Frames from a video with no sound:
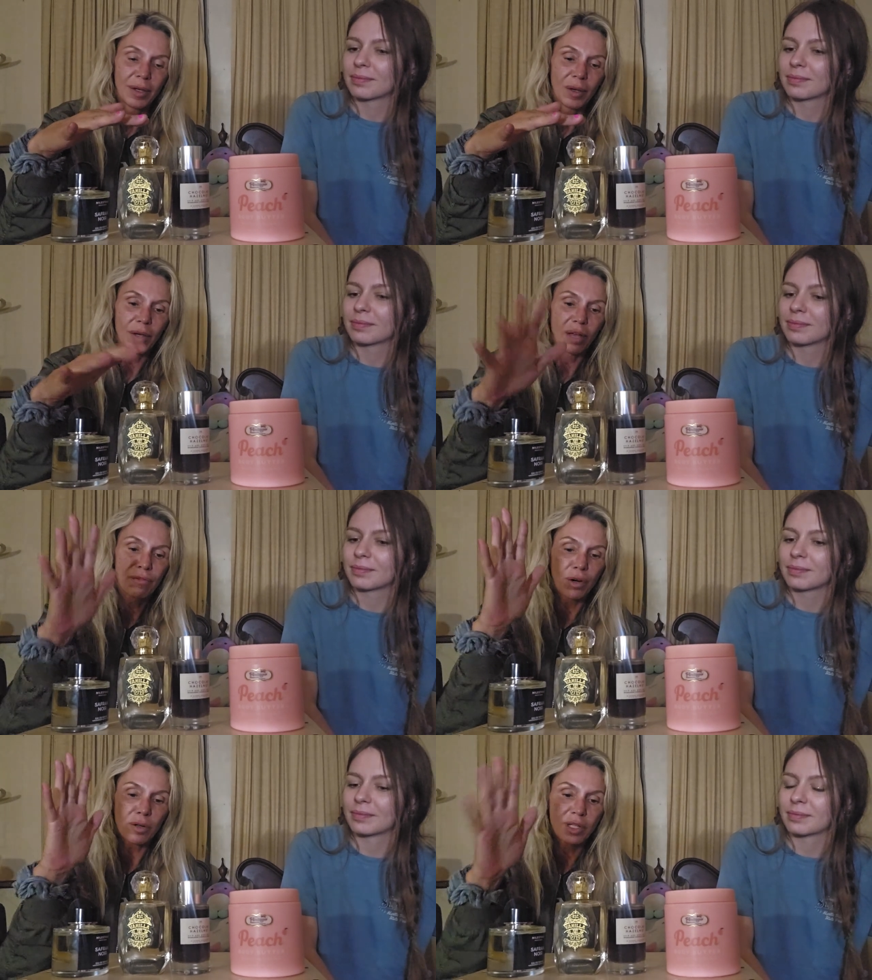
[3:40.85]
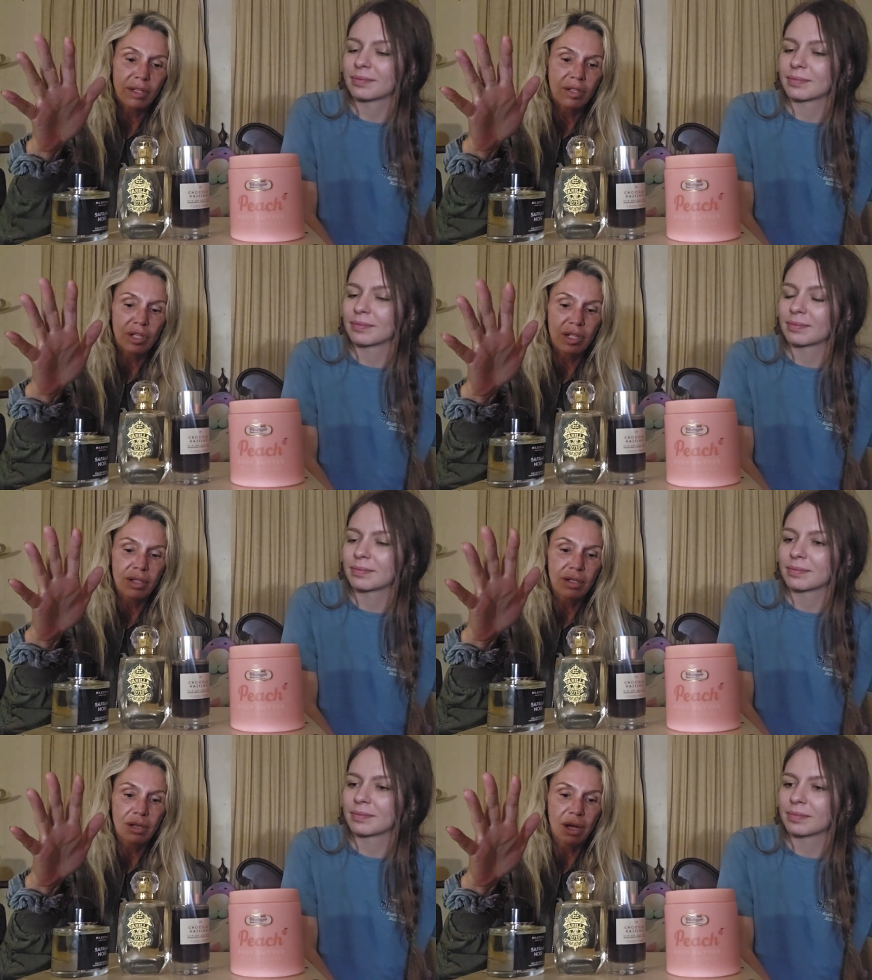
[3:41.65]
Speaker 1: Okay, first let's
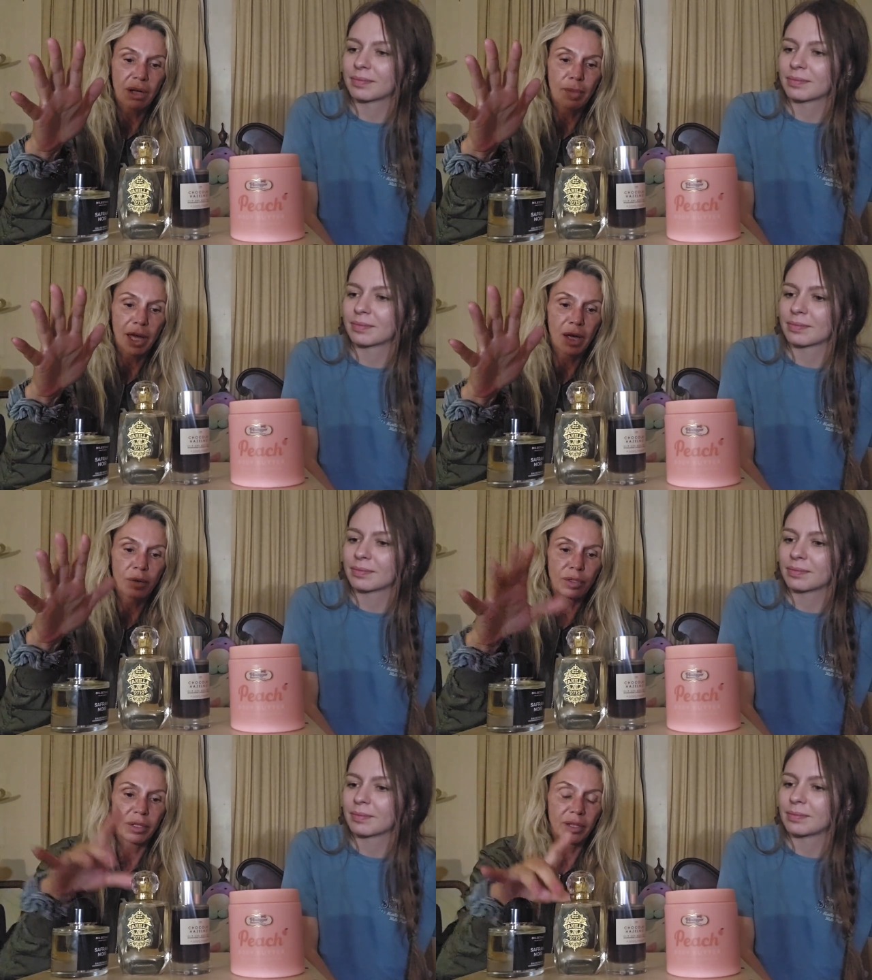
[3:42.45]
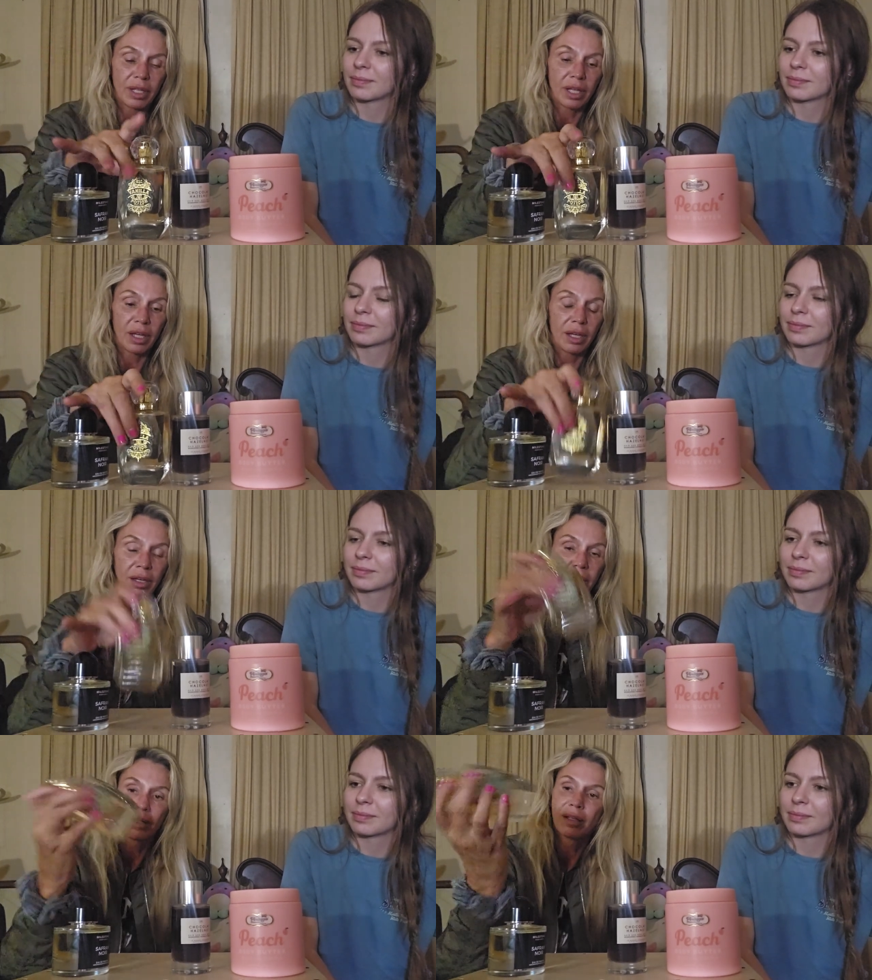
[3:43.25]
just talk about the
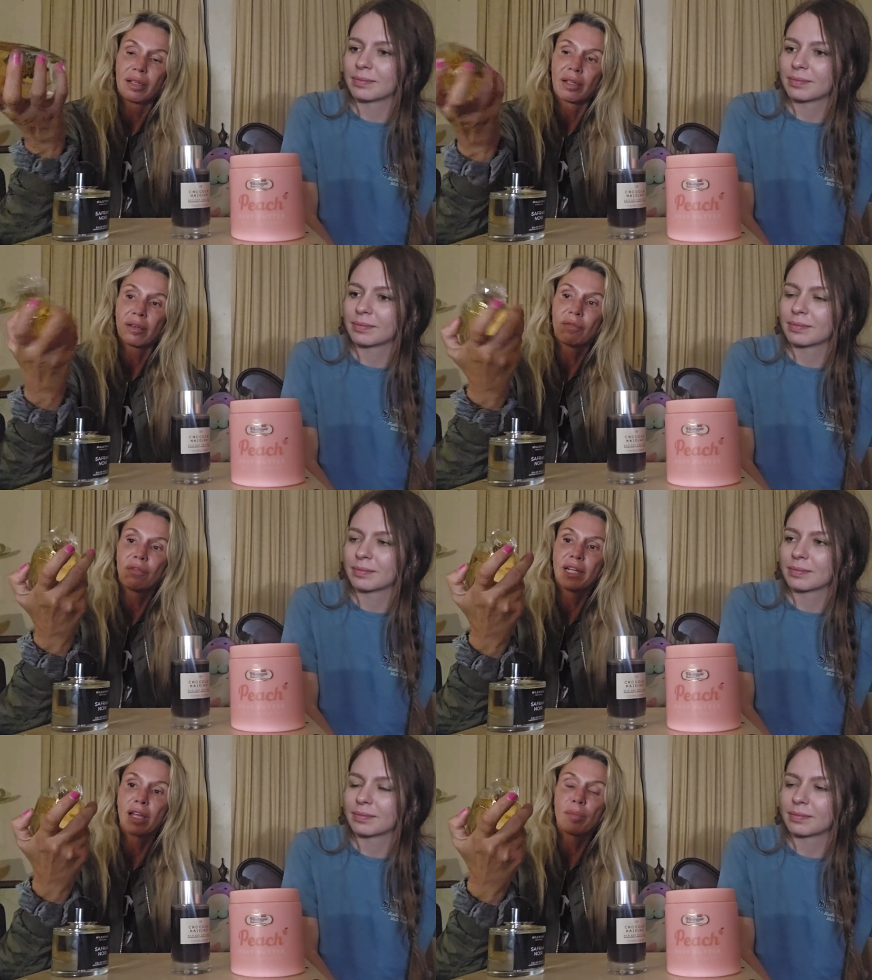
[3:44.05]
vanilla